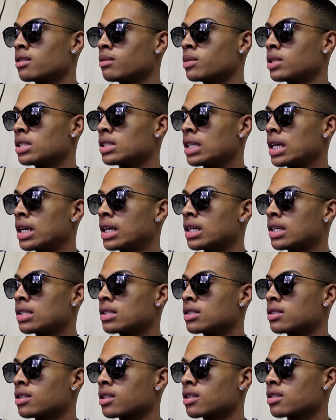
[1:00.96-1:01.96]
so many
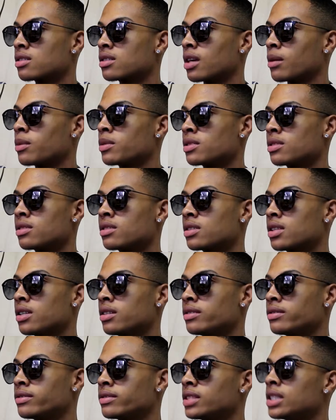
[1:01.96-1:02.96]
tests and like assignments and
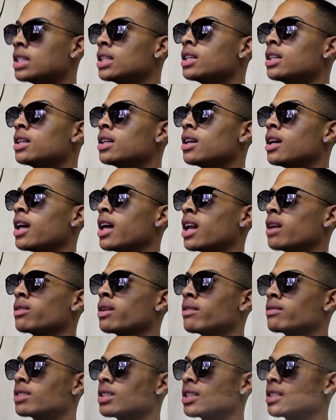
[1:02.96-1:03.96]
stuff, and I don't
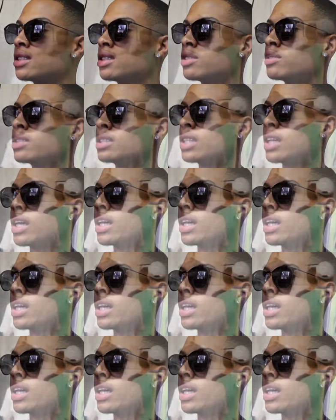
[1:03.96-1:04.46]
have to like deal with